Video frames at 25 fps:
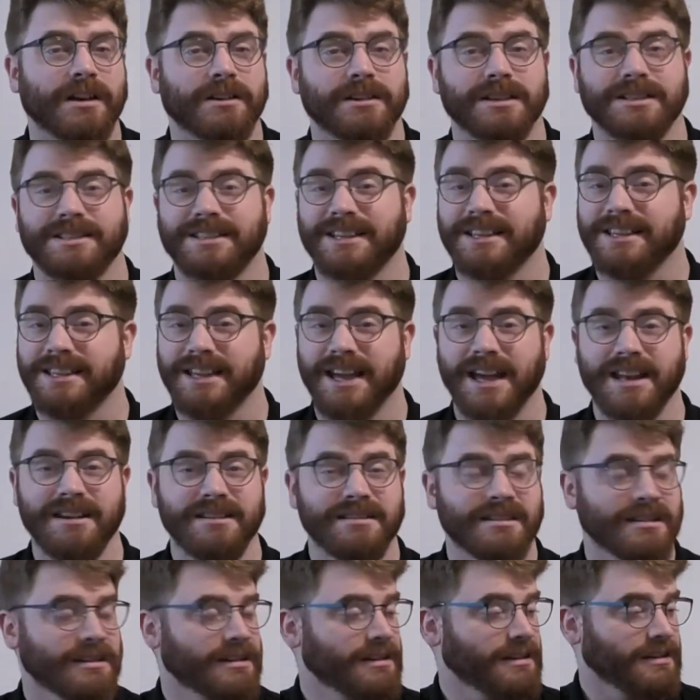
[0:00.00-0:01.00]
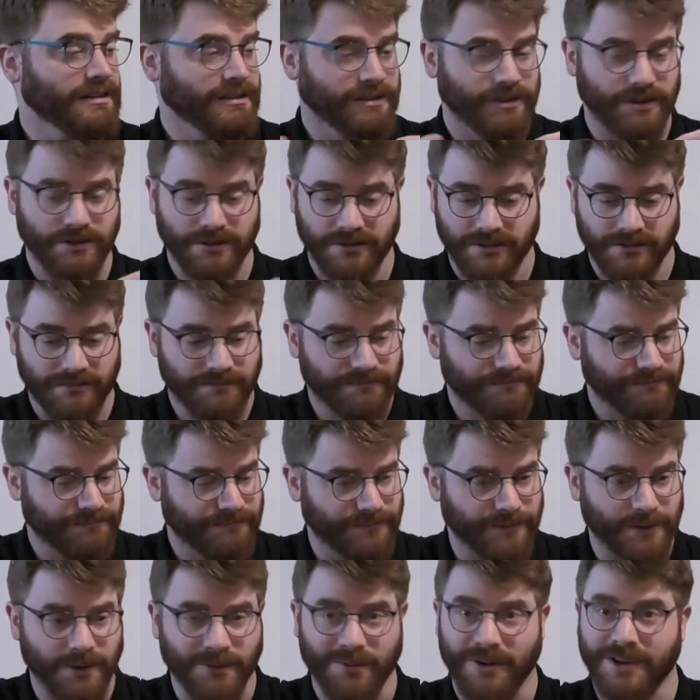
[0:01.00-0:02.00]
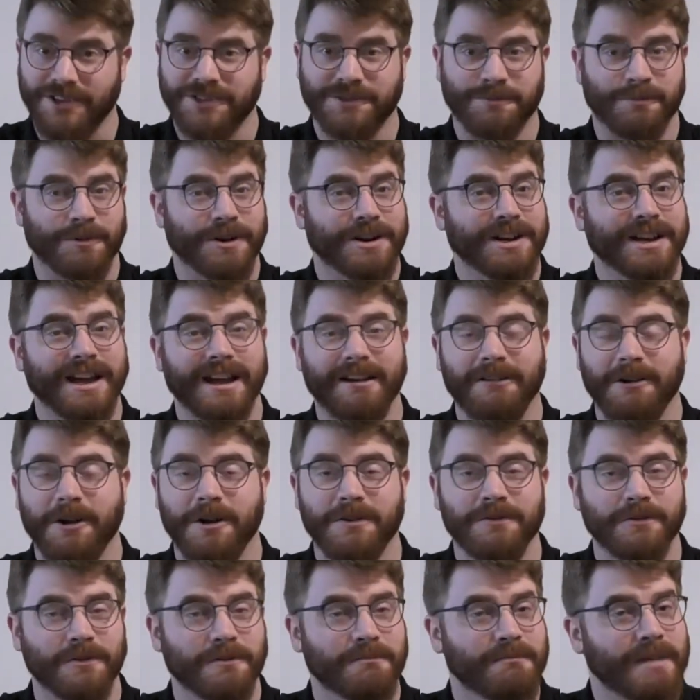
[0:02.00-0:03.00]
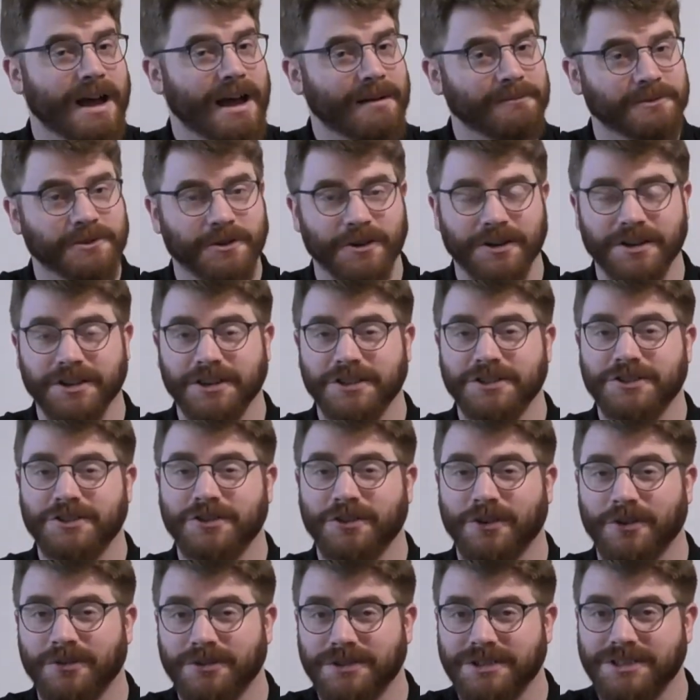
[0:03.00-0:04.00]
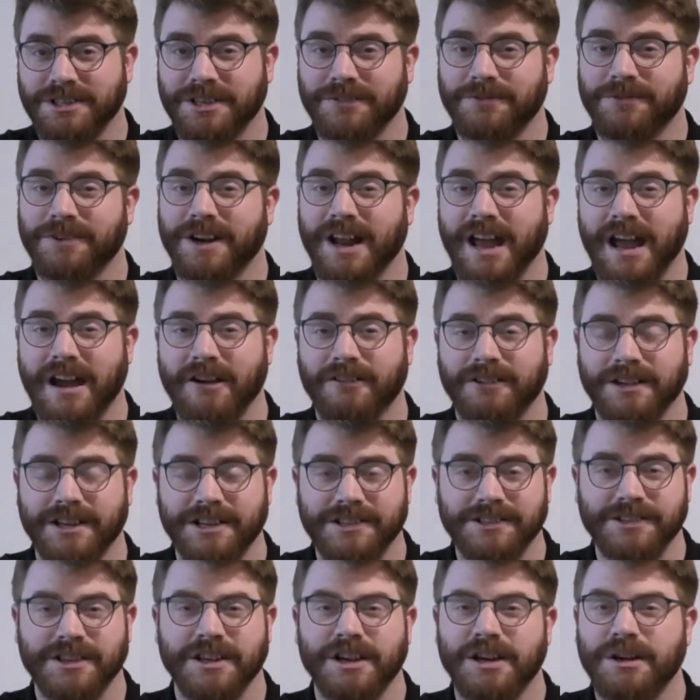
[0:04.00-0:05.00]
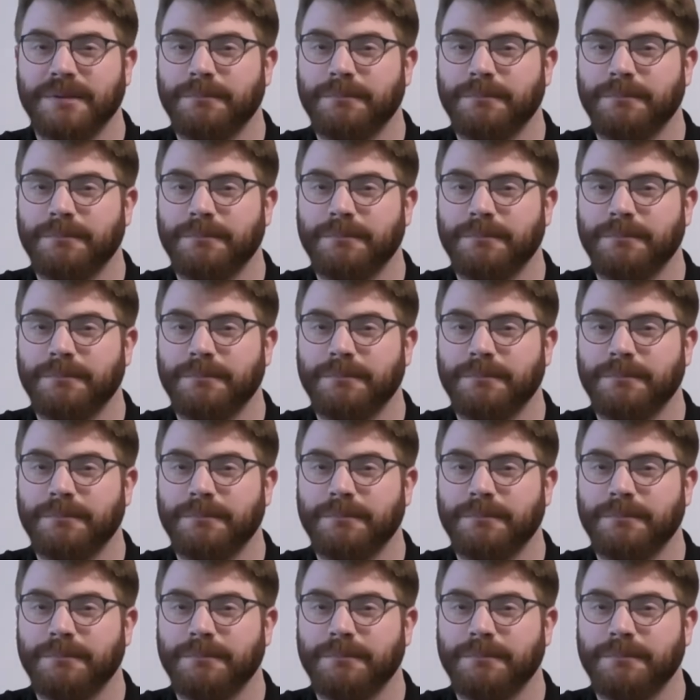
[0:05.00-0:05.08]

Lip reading: It's again, you are spreading out over a map trying to control the different areas,